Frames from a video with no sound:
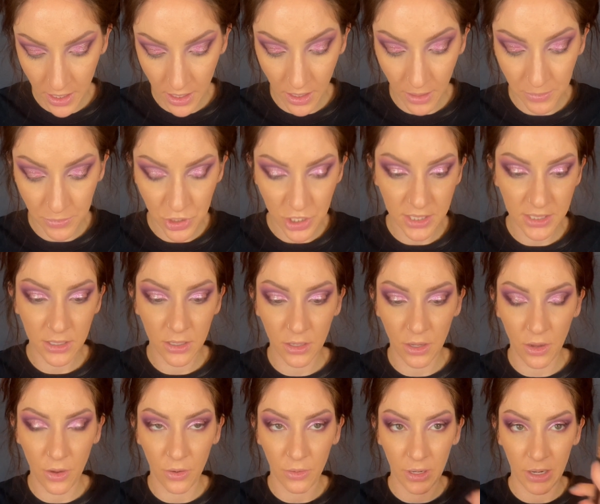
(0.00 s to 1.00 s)
and I'm just gonna
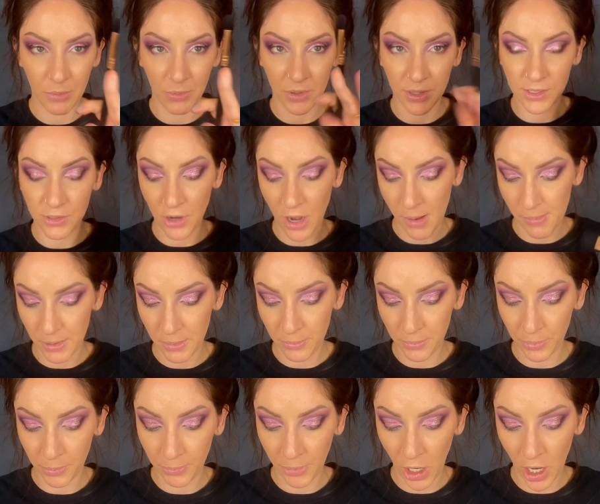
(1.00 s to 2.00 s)
go in with this crappy
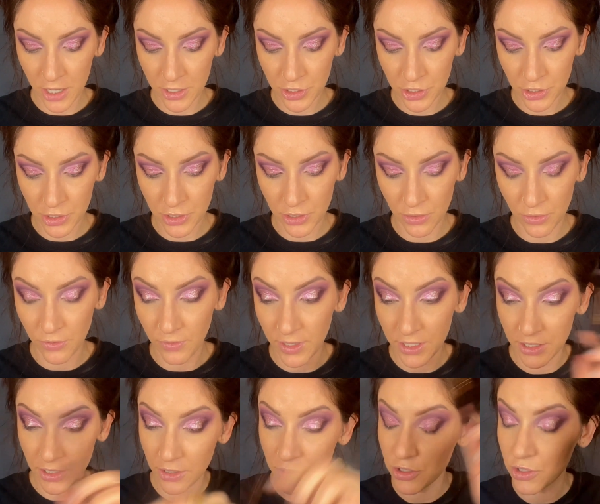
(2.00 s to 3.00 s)
brush to
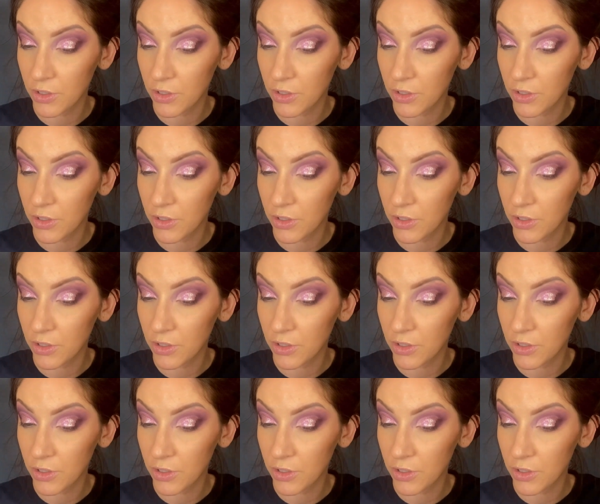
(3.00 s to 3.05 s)
Vintage